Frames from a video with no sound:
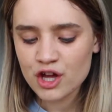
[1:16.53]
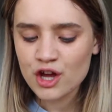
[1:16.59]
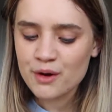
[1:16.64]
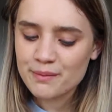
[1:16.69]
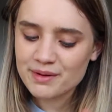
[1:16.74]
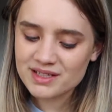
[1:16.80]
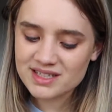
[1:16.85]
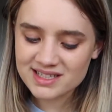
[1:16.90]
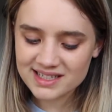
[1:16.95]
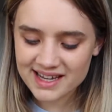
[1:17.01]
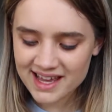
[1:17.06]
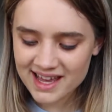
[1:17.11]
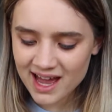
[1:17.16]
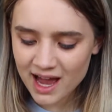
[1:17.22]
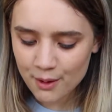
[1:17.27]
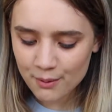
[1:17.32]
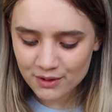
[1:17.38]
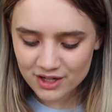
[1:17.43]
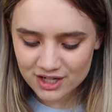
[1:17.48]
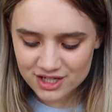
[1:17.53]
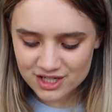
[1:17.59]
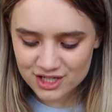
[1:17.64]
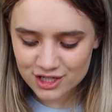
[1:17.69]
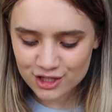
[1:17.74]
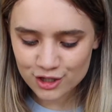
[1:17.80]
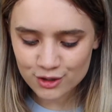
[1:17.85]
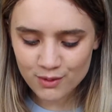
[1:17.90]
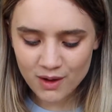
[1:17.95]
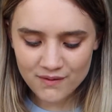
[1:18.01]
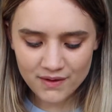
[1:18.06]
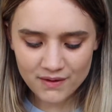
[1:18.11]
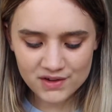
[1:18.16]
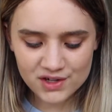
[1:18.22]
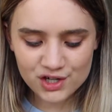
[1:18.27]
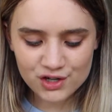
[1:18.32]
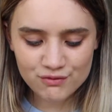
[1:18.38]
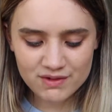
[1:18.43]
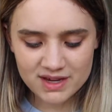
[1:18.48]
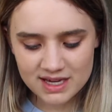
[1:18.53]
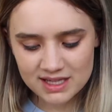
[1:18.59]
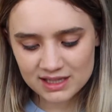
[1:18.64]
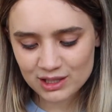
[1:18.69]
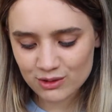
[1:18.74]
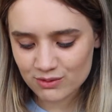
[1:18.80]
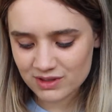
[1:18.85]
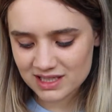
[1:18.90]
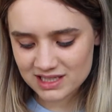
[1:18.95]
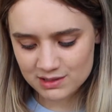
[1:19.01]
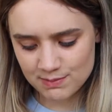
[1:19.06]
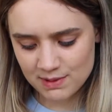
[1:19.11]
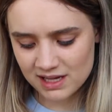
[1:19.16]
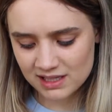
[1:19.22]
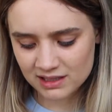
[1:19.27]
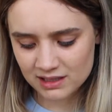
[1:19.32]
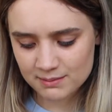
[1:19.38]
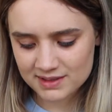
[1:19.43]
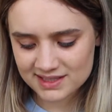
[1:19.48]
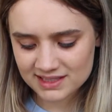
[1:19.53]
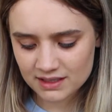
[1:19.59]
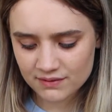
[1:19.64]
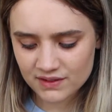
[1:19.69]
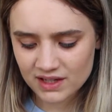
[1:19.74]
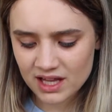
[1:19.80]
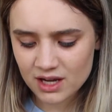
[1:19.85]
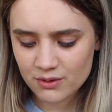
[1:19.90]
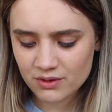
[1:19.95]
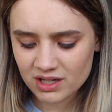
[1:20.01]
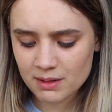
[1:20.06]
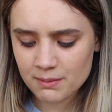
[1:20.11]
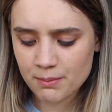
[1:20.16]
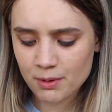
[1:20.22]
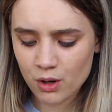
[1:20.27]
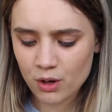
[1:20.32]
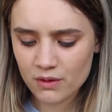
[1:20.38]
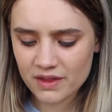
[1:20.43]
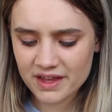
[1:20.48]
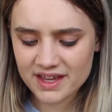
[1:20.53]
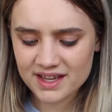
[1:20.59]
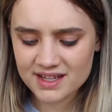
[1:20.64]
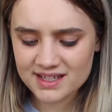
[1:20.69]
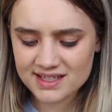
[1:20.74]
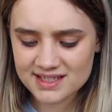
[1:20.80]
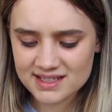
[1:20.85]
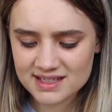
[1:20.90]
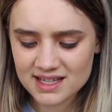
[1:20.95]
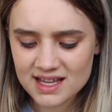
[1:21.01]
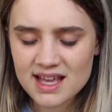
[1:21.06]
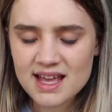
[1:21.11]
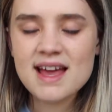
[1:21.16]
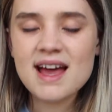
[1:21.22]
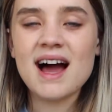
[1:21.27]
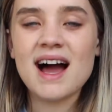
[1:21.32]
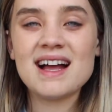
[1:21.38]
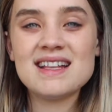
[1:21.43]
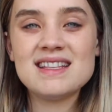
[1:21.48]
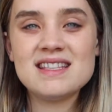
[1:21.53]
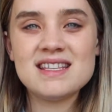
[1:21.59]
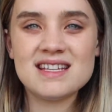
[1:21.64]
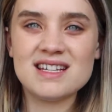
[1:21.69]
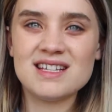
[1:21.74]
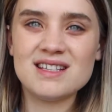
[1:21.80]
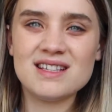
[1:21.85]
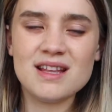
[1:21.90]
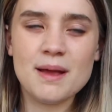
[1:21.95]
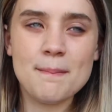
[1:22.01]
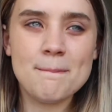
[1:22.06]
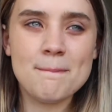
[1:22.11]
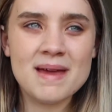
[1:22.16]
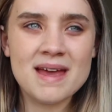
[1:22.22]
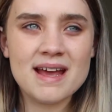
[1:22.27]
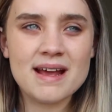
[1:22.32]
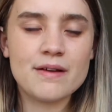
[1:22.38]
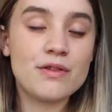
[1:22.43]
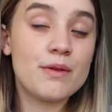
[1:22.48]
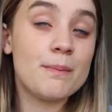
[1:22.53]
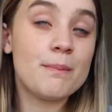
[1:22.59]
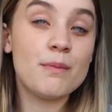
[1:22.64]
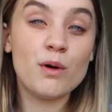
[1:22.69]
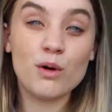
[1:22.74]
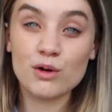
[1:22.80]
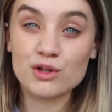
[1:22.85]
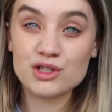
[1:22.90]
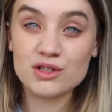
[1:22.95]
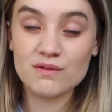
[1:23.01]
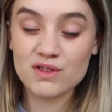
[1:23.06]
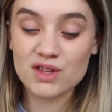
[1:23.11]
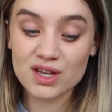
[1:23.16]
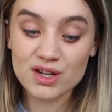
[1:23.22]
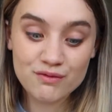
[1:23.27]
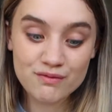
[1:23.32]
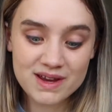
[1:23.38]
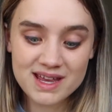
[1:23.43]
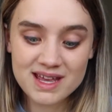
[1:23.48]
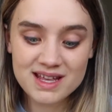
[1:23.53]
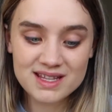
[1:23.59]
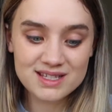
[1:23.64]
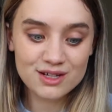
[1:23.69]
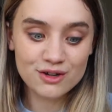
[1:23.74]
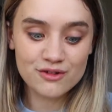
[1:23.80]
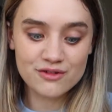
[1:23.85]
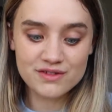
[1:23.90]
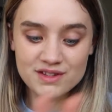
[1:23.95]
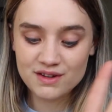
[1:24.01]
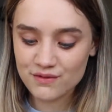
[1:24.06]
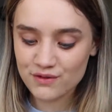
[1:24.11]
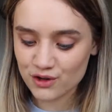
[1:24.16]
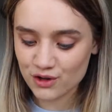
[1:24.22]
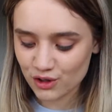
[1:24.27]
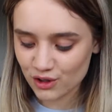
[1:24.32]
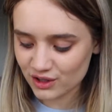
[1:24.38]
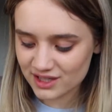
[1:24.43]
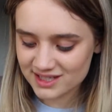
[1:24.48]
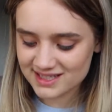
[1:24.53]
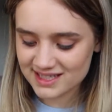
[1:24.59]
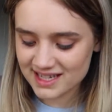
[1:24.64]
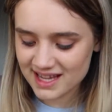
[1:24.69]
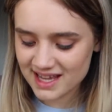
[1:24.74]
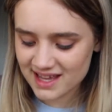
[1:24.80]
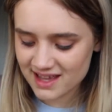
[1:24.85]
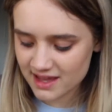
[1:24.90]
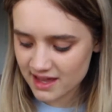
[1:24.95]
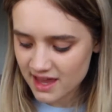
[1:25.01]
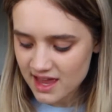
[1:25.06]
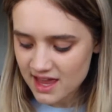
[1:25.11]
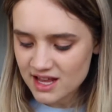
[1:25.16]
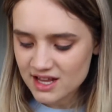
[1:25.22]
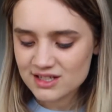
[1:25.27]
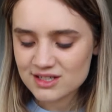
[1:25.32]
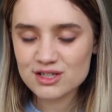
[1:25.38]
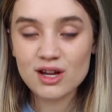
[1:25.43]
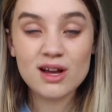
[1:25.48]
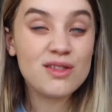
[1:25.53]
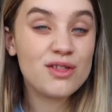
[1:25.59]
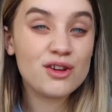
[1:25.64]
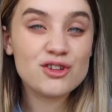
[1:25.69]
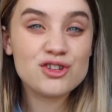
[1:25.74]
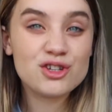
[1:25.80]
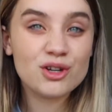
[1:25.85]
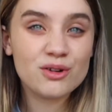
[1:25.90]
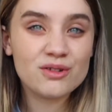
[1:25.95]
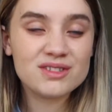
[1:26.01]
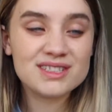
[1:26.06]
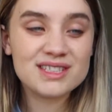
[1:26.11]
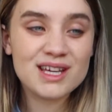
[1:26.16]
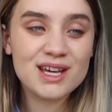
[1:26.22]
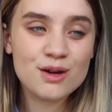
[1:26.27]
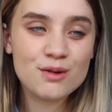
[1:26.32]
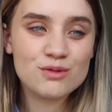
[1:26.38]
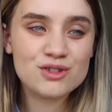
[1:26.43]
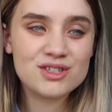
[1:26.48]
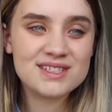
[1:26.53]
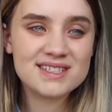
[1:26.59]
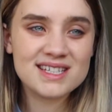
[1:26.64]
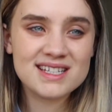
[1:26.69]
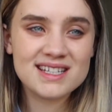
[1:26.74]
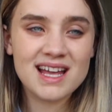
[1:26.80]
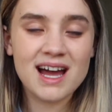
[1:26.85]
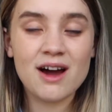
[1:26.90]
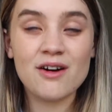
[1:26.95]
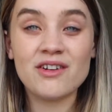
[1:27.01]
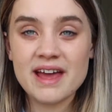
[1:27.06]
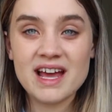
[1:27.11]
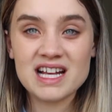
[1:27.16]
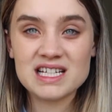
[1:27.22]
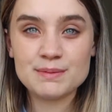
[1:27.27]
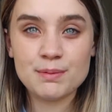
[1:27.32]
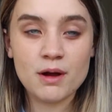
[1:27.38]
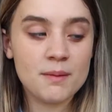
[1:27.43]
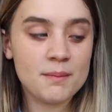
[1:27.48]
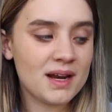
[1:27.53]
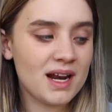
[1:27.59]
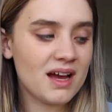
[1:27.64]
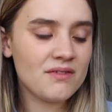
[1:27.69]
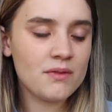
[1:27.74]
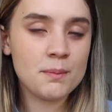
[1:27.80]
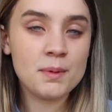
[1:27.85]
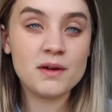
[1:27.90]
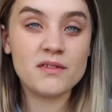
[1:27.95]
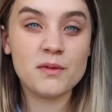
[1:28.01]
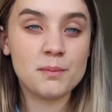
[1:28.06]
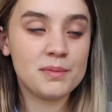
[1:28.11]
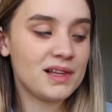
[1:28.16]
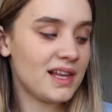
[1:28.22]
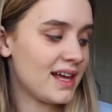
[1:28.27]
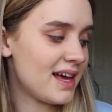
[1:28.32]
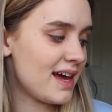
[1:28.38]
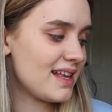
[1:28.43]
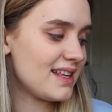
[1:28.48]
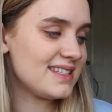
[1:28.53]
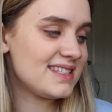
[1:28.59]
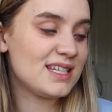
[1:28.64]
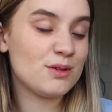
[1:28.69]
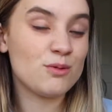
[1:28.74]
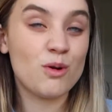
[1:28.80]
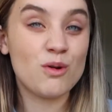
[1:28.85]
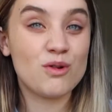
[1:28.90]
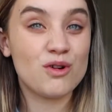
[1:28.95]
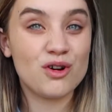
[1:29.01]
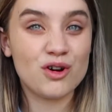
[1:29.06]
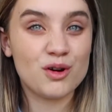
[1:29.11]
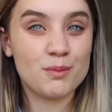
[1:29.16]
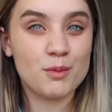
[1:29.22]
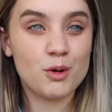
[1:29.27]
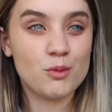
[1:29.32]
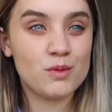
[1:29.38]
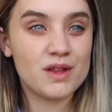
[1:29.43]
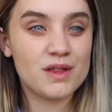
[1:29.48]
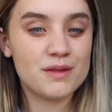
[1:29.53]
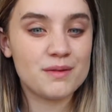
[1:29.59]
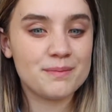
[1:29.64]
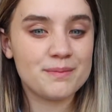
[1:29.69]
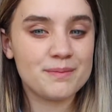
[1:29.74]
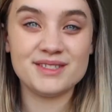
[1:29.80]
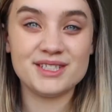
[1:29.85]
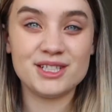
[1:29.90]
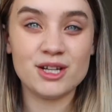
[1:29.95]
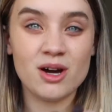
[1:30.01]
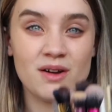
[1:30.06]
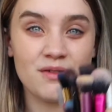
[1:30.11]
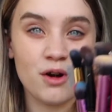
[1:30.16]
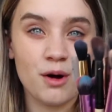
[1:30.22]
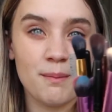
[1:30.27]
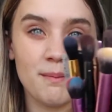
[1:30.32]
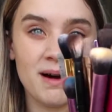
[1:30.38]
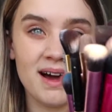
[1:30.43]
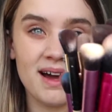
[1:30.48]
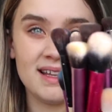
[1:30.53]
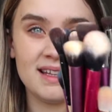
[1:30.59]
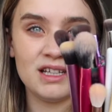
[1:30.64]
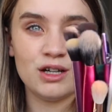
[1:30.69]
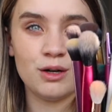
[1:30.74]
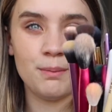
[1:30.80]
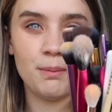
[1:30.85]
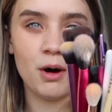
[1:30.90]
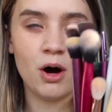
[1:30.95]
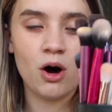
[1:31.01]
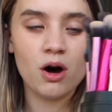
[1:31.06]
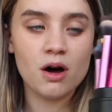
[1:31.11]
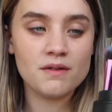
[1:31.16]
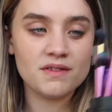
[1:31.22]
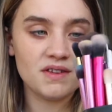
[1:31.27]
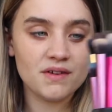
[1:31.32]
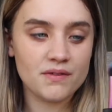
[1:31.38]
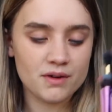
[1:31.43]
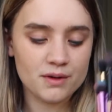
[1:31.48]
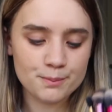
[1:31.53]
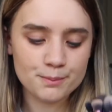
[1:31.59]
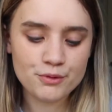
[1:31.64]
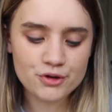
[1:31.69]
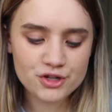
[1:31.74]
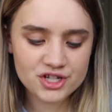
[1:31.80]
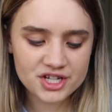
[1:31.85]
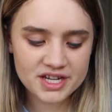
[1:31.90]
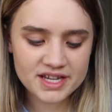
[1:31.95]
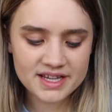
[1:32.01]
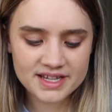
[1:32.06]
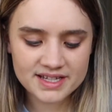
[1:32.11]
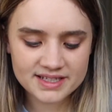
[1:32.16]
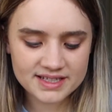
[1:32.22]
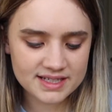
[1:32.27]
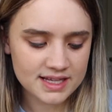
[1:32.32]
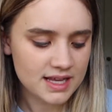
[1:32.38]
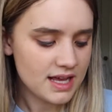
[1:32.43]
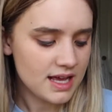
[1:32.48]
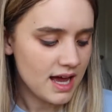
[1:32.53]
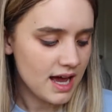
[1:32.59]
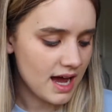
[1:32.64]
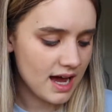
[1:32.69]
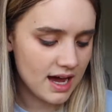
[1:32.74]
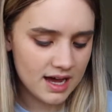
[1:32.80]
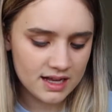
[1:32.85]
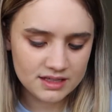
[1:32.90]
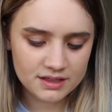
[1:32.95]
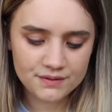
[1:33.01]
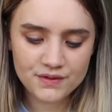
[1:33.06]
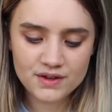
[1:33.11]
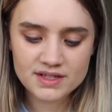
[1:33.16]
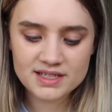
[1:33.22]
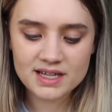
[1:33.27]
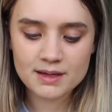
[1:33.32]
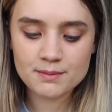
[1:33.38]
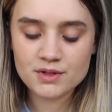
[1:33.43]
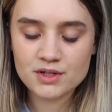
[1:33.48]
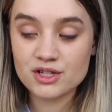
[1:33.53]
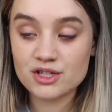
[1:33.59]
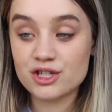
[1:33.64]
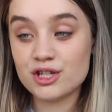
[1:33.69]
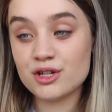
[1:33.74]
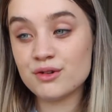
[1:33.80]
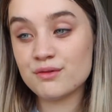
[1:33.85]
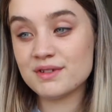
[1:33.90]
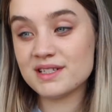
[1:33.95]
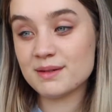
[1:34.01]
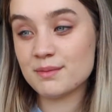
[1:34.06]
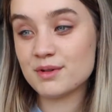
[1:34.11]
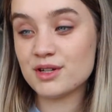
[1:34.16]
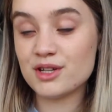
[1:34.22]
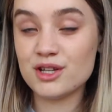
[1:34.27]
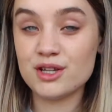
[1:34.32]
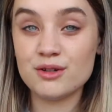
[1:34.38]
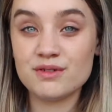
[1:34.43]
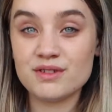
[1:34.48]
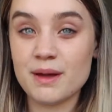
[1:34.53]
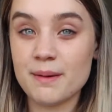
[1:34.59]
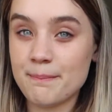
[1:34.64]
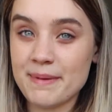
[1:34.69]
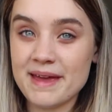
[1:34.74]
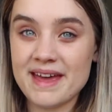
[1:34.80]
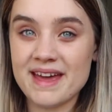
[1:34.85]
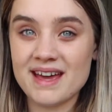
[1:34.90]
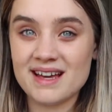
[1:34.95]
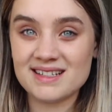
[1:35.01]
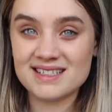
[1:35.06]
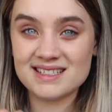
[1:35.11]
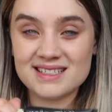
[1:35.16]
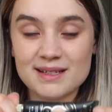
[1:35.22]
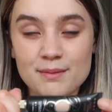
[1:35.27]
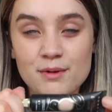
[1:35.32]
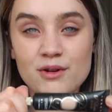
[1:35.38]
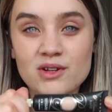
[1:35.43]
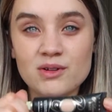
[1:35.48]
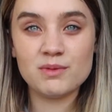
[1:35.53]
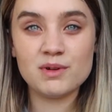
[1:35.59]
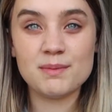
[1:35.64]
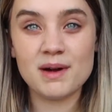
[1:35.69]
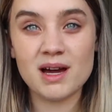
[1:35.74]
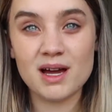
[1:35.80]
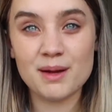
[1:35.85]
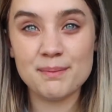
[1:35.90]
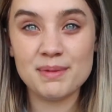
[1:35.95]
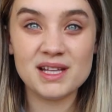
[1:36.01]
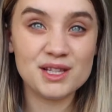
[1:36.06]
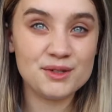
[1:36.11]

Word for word: But today I want to do a very green look with this palette, because I feel like when I bought this, I didn't make the most of the greens and all the different colours in it. So I thought, you know what, today we'll just sit down, experiment, have a bit of a play and see what we can come up with. So I've got my little pot of different brushes, and the first thing I'm going to do is I'm going to use a base. So I'm going in with my P.